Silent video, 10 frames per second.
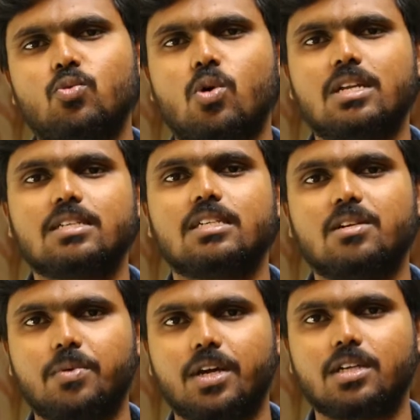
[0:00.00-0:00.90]
water
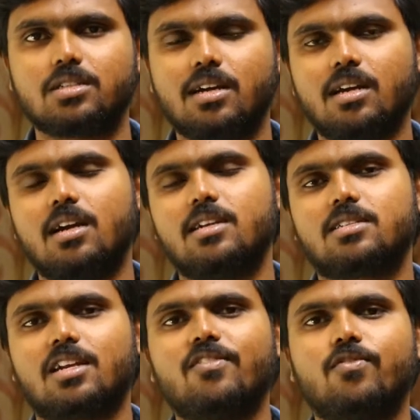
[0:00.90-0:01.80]
seepage, it
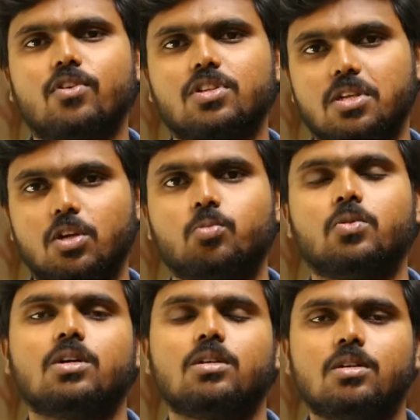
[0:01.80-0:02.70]
is time for the
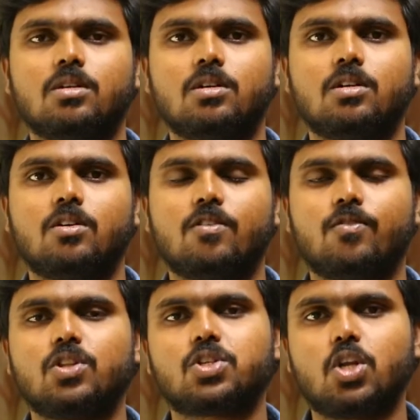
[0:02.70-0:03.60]
slope.
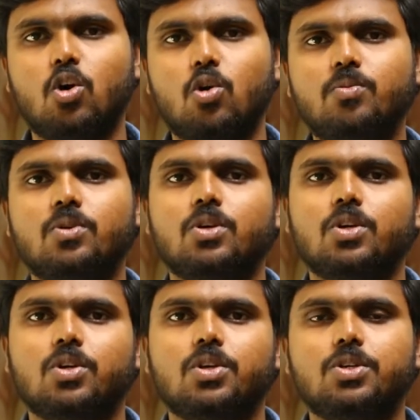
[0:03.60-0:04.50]
For the slope,
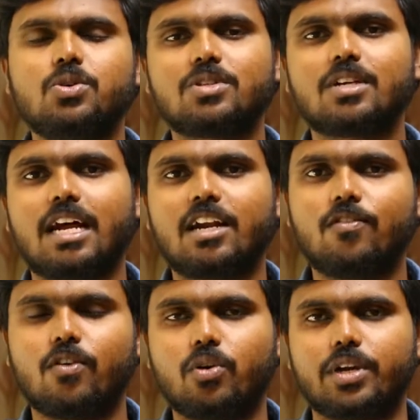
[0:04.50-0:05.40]
use granite
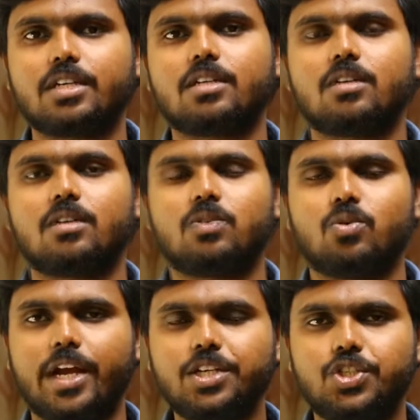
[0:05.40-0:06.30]
flooring
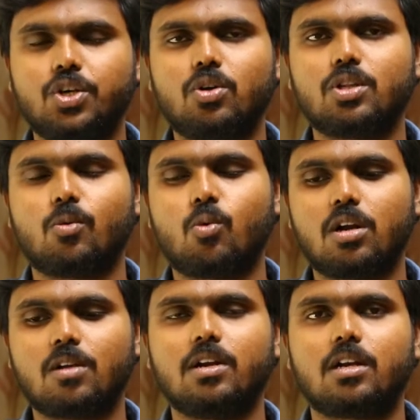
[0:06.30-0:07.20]
to ensure the
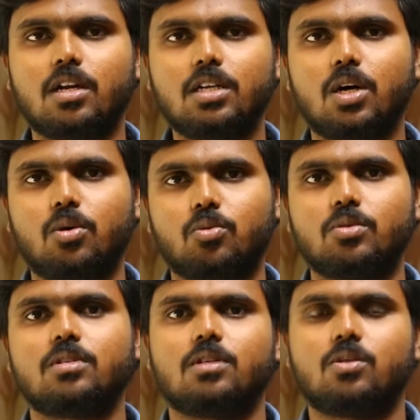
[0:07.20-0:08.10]
water will run down
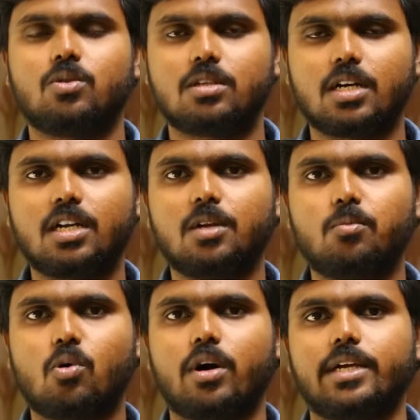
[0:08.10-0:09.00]
to the certain
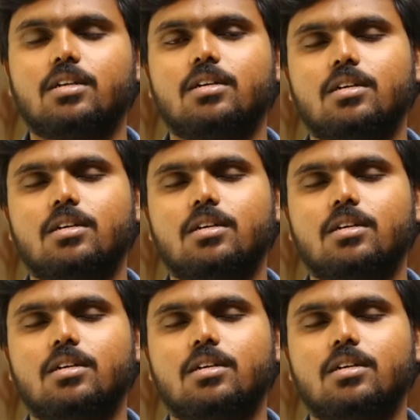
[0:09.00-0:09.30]
point.